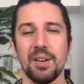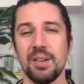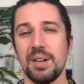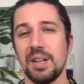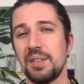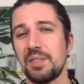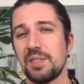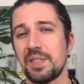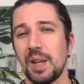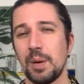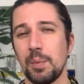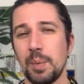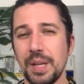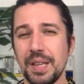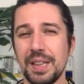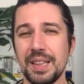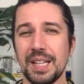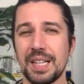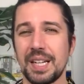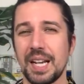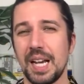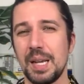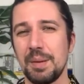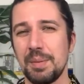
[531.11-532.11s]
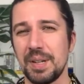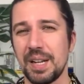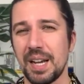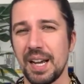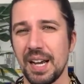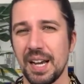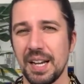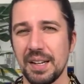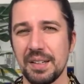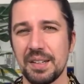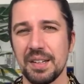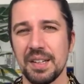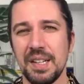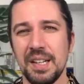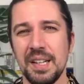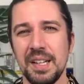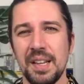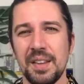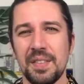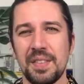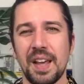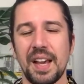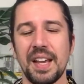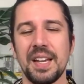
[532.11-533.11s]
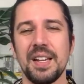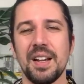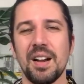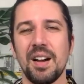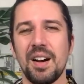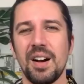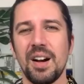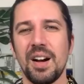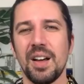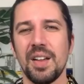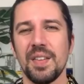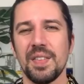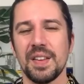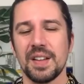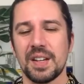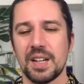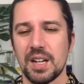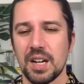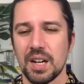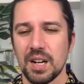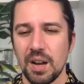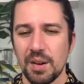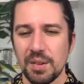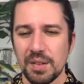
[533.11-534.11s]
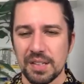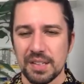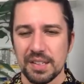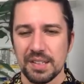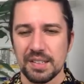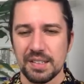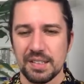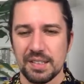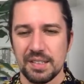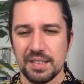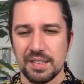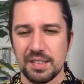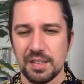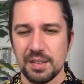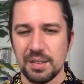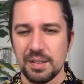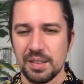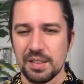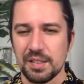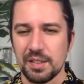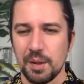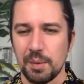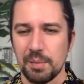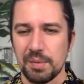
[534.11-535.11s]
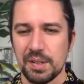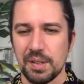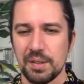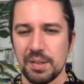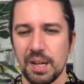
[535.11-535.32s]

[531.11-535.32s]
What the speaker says: And if they win the game in hand, they are the closest to the top 2.